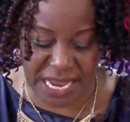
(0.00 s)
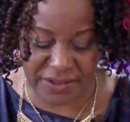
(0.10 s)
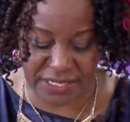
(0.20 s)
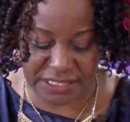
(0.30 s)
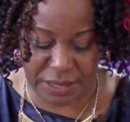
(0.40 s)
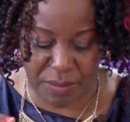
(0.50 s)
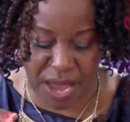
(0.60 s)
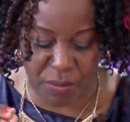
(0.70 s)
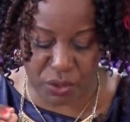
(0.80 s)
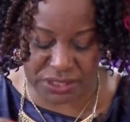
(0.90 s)
And the
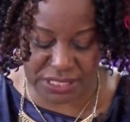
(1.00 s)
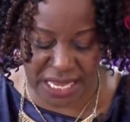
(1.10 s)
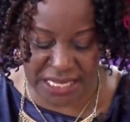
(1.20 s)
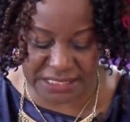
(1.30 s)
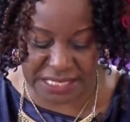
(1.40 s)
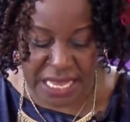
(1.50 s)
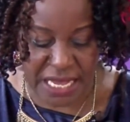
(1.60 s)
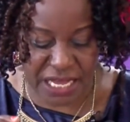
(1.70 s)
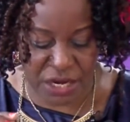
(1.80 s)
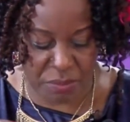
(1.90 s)
Bible says
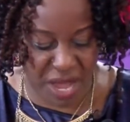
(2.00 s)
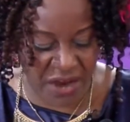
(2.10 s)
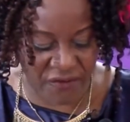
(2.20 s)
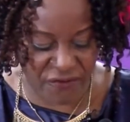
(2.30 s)
in Mark